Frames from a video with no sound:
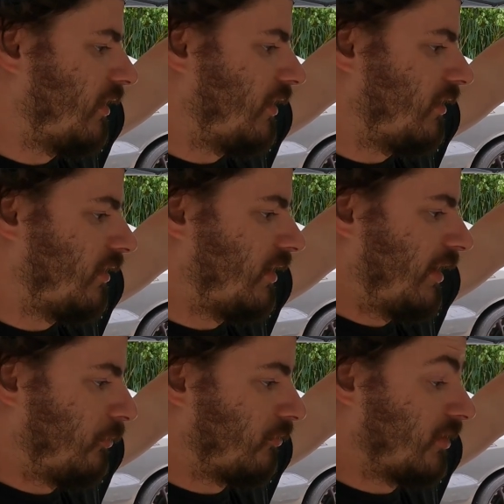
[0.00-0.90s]
And
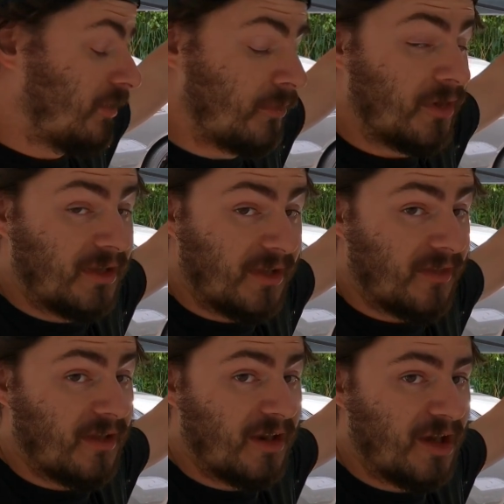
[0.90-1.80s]
I really wanted to get
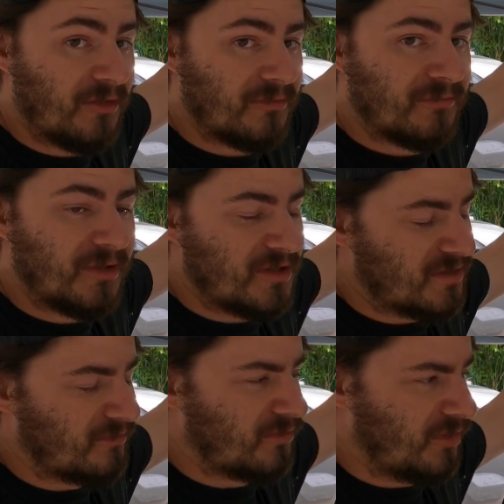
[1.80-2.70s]
that out because
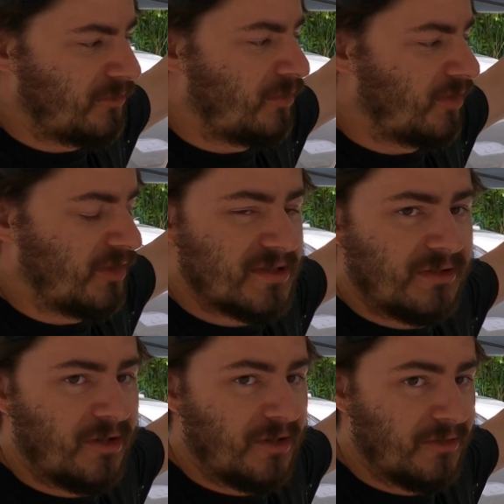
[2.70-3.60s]
I really wanted to get
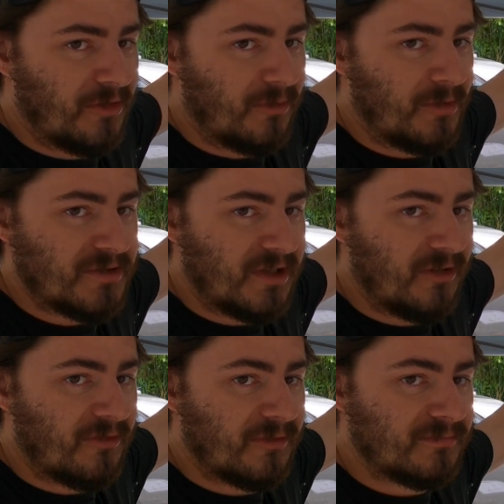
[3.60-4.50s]
started on turbo
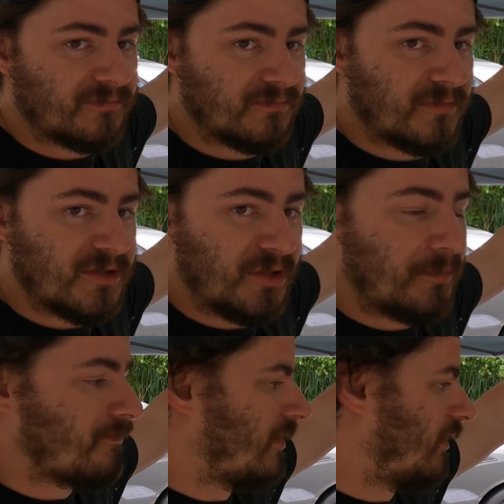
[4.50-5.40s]
stuff. So